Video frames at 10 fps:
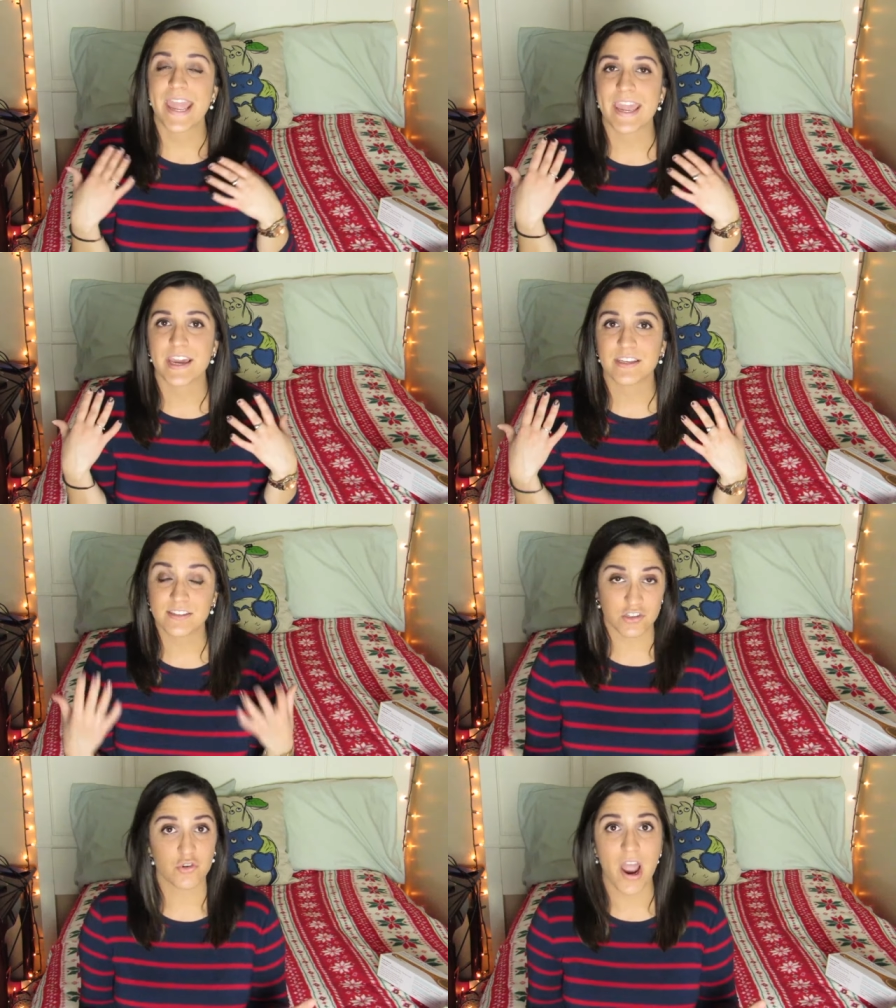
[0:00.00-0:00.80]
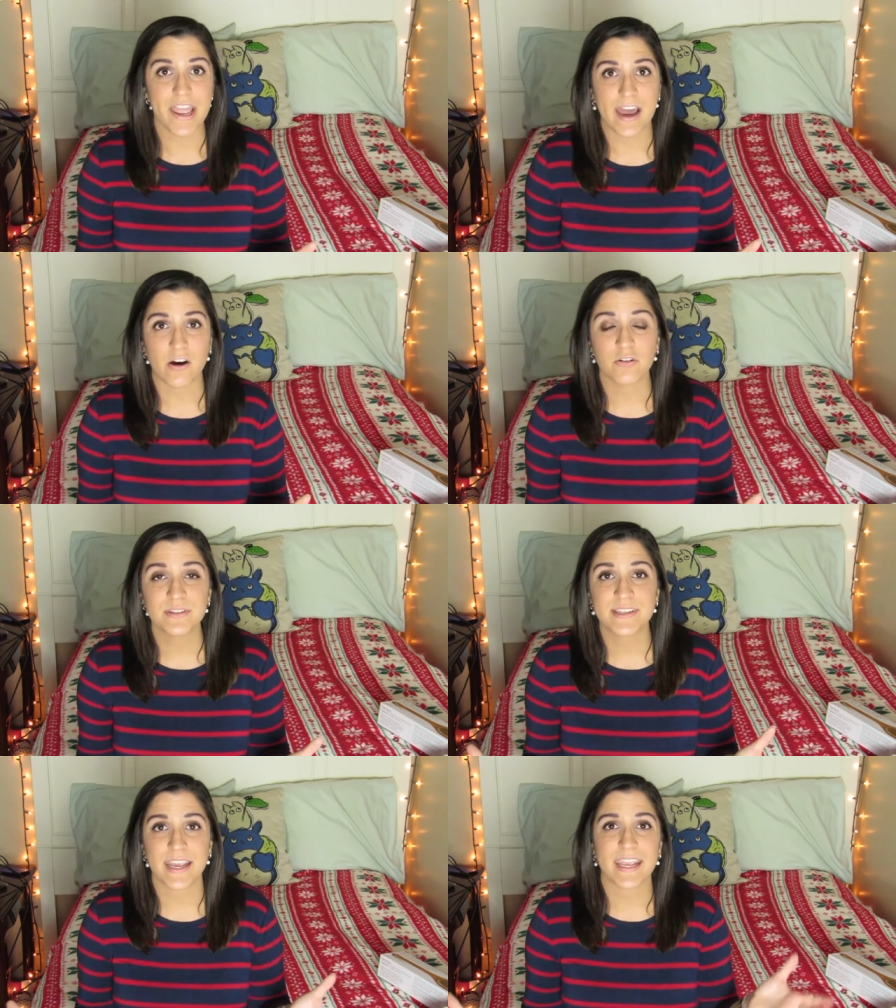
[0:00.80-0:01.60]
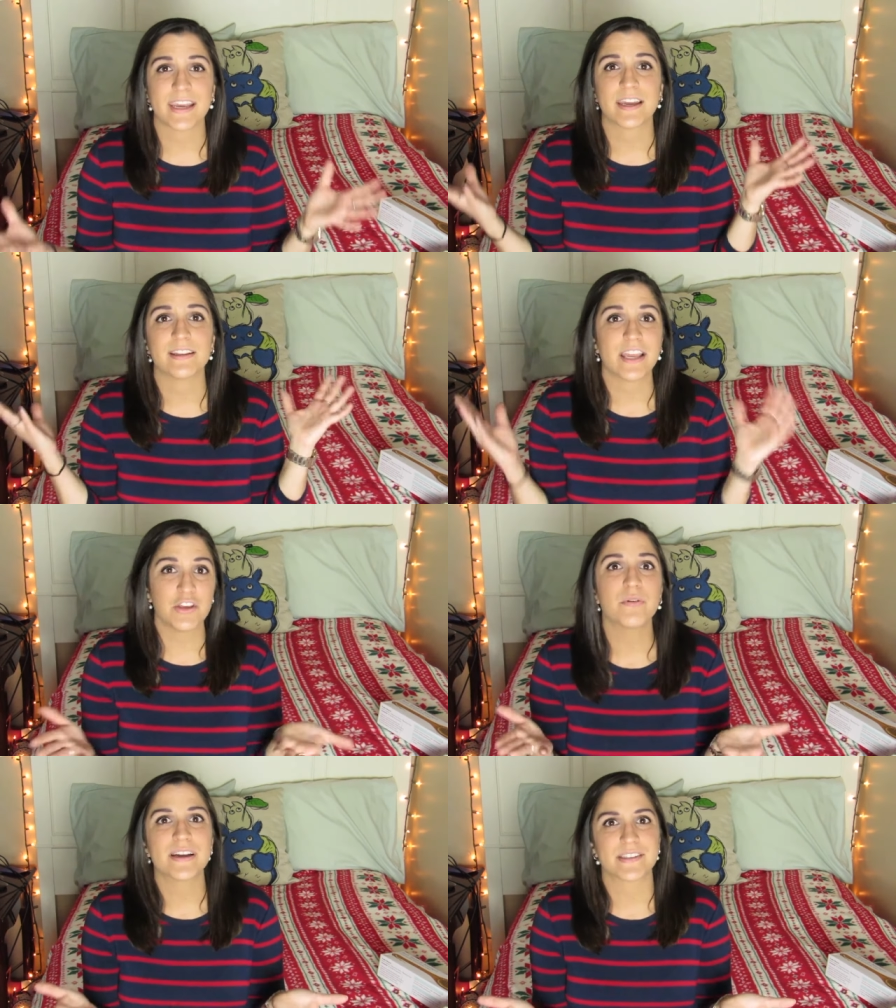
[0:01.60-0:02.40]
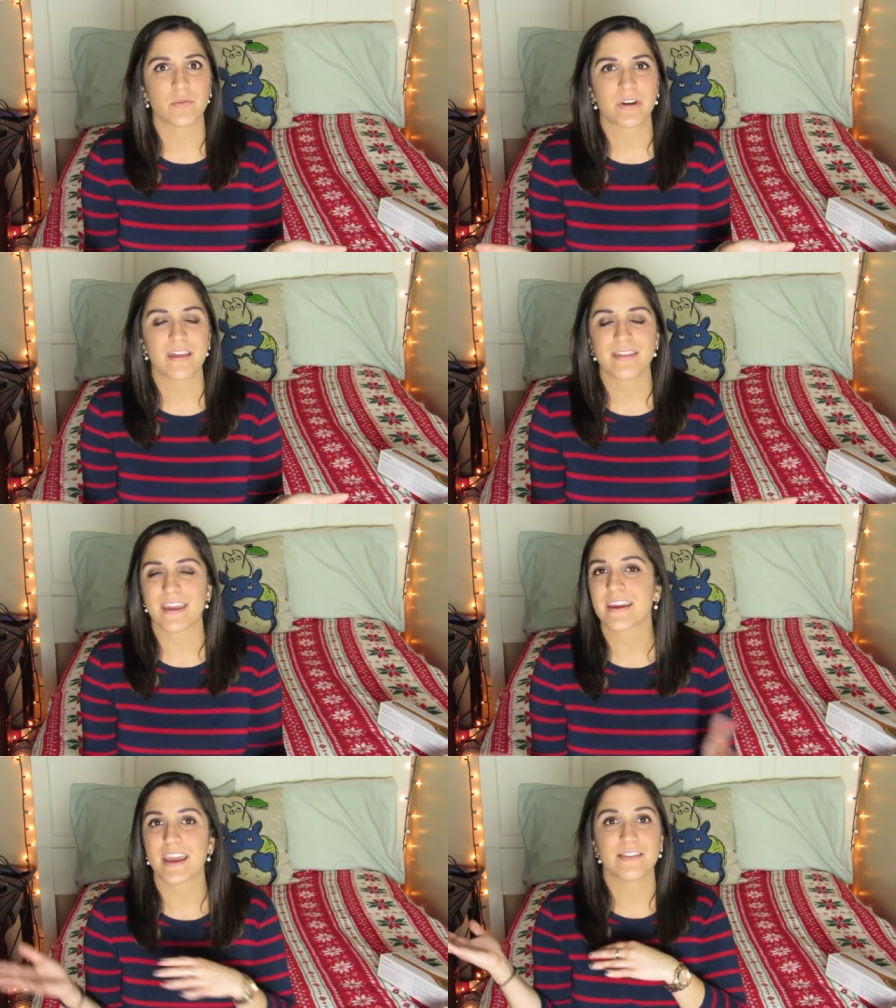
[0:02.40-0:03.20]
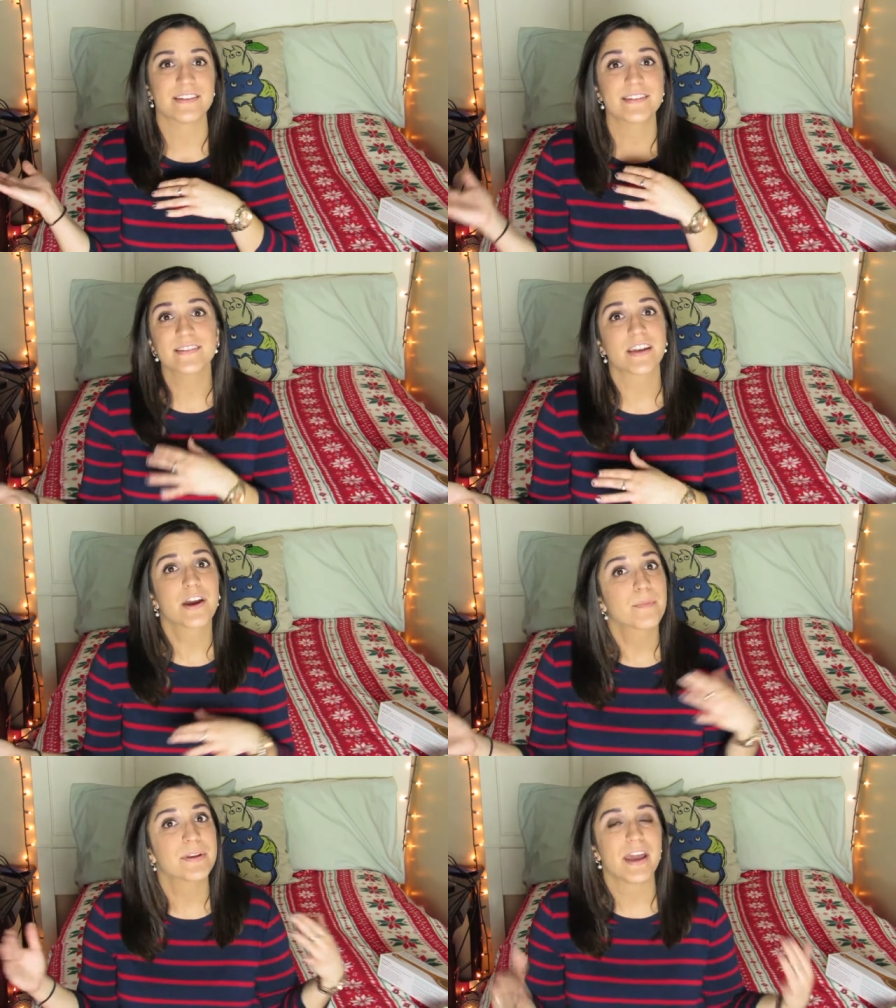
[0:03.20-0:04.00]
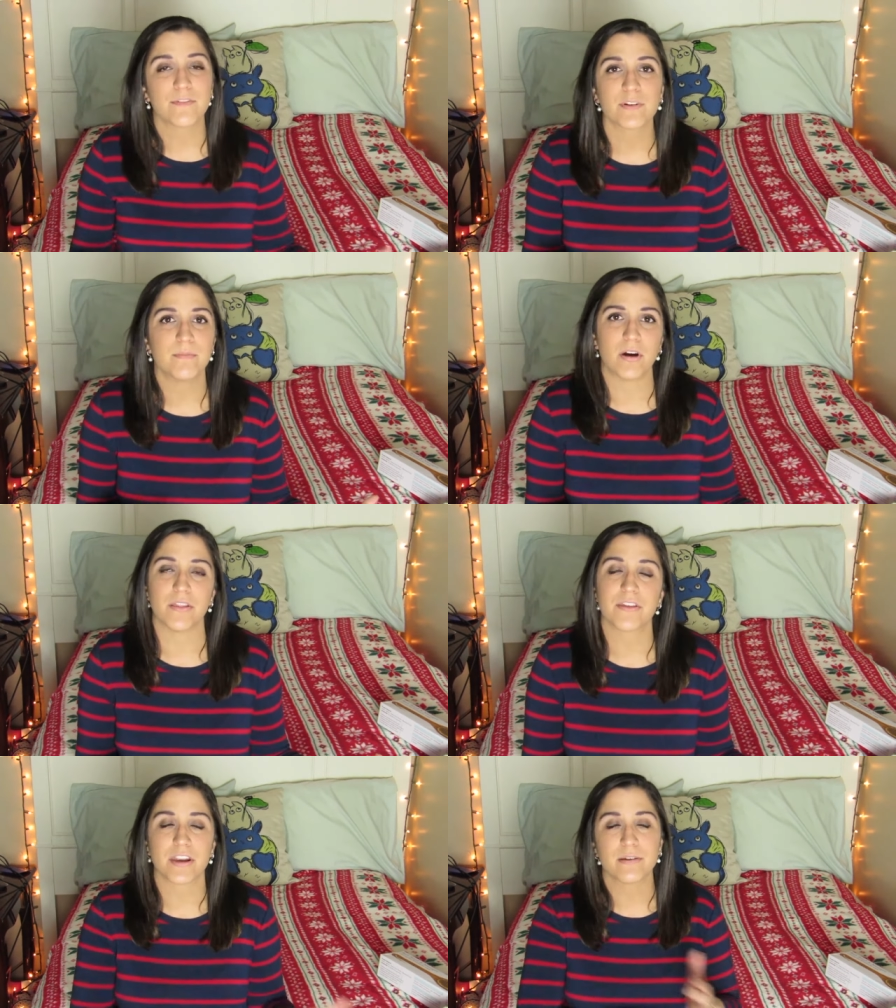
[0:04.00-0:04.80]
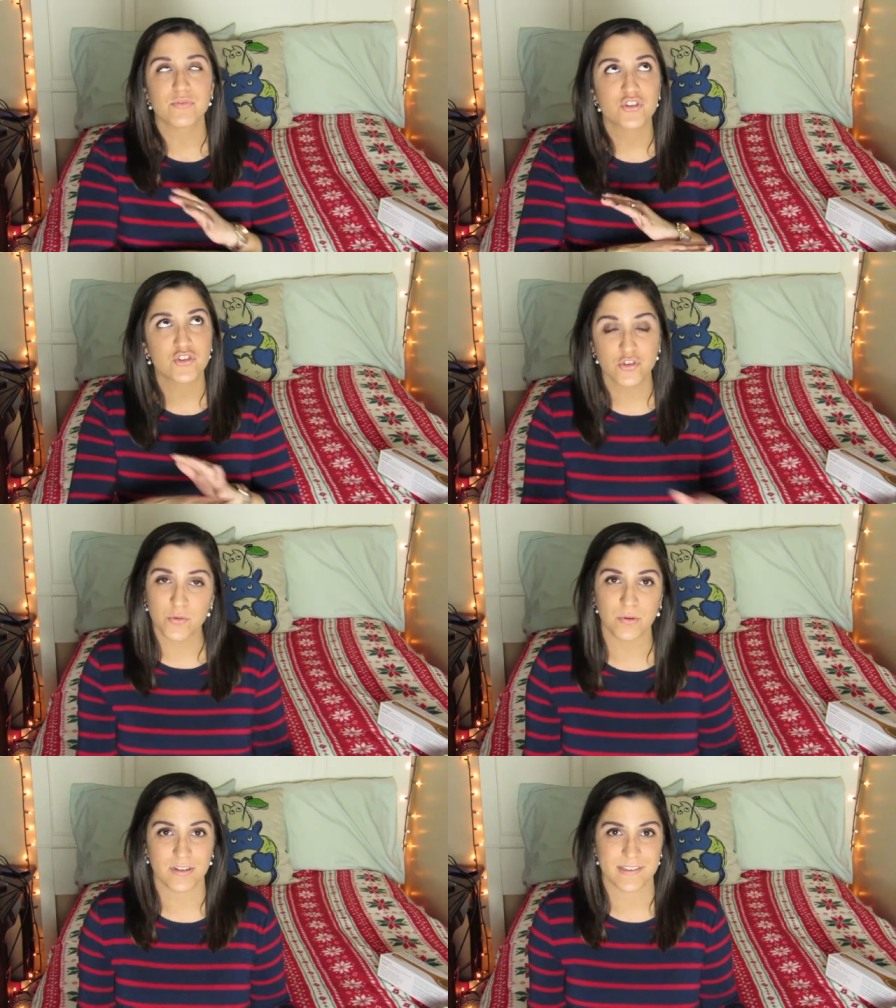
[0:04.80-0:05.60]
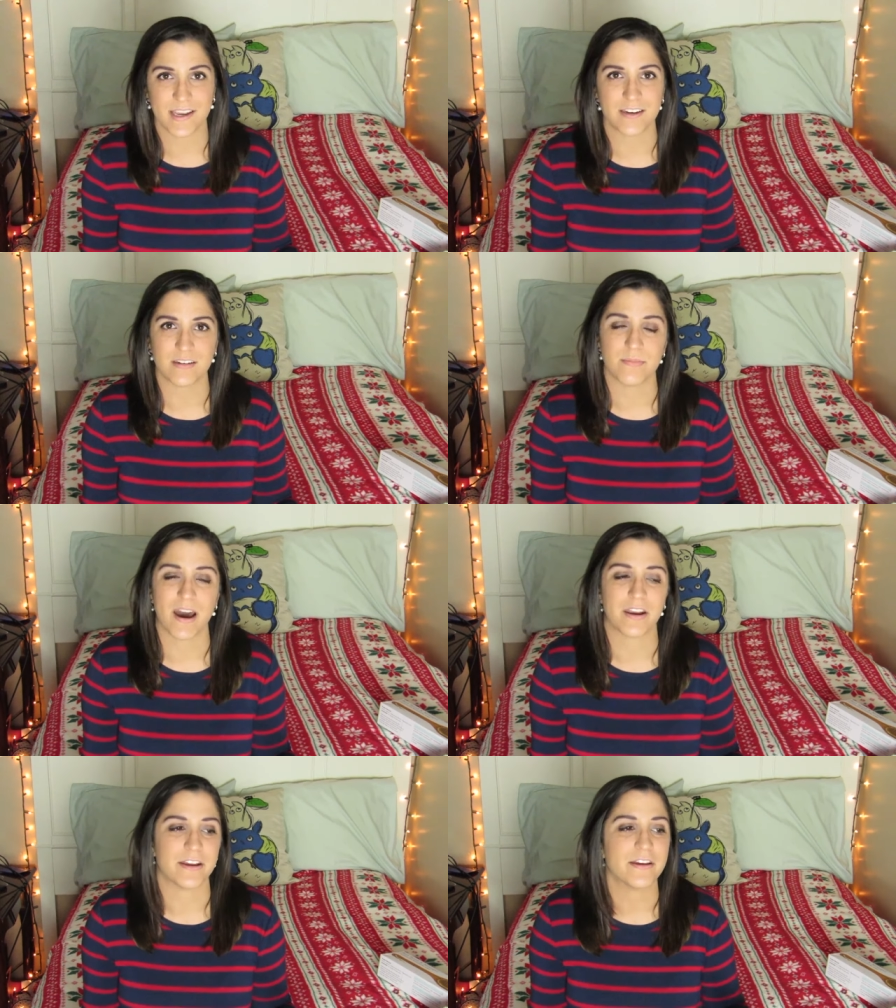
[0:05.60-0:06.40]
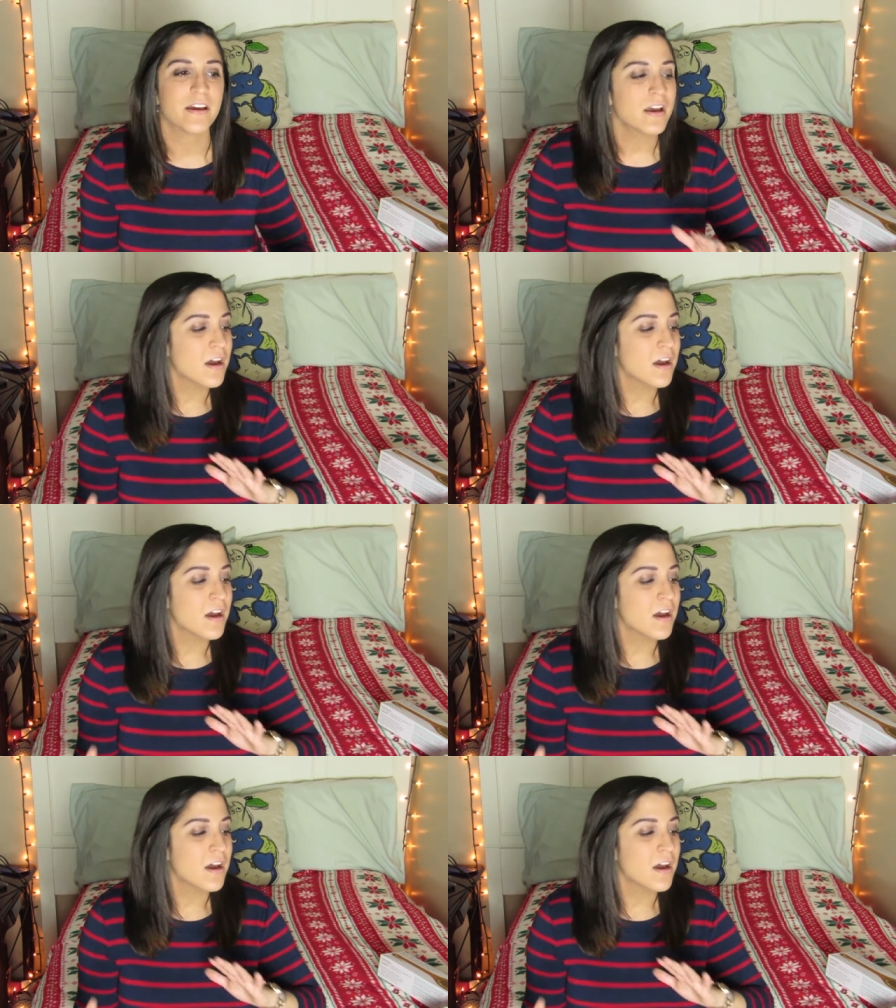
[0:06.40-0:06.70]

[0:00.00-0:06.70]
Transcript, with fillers: and try out and let you guys know what I think. And this is going to happen every month, and I'm super excited about it.